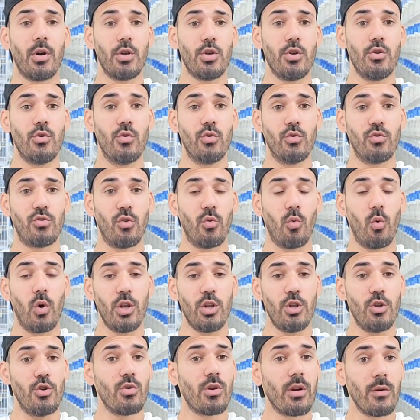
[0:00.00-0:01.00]
to use or
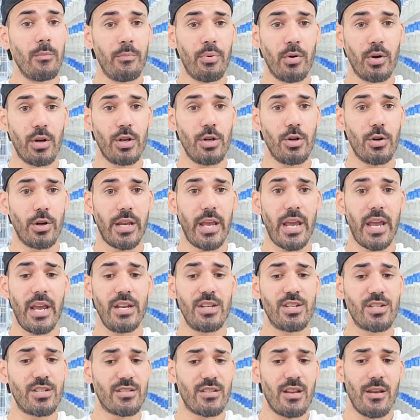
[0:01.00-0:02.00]
what you can put in your
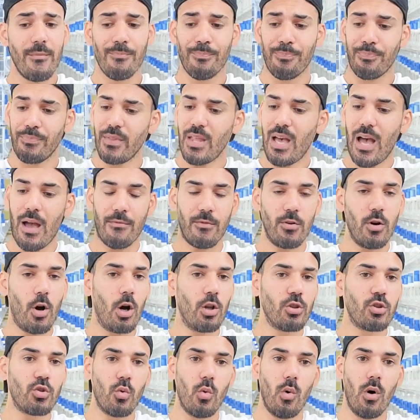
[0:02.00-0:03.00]
cages, I've
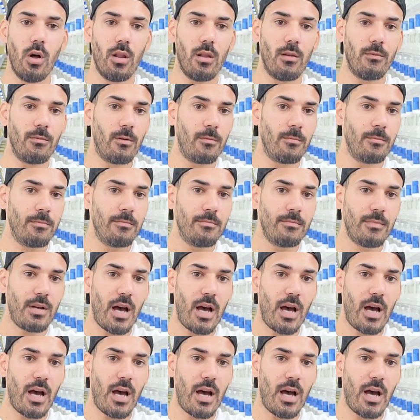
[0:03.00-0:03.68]
gone through all of them.